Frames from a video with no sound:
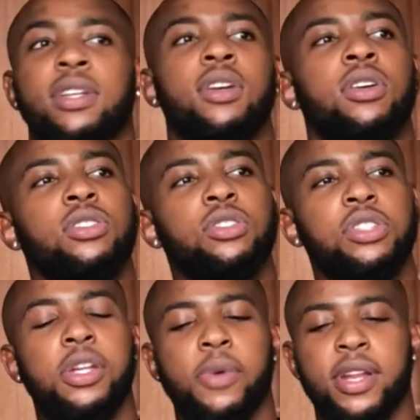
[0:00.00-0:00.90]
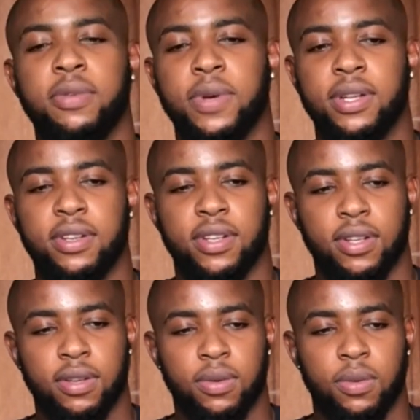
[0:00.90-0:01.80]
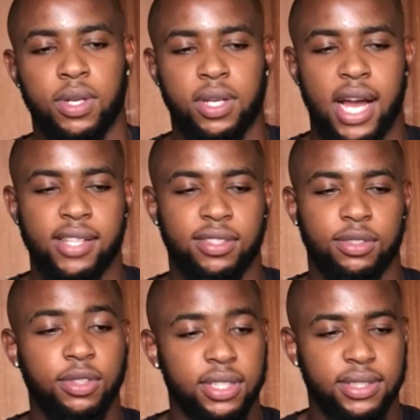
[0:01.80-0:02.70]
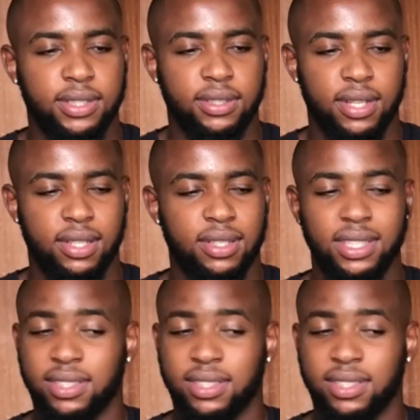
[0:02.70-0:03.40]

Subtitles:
Because usually when guys do it, or at least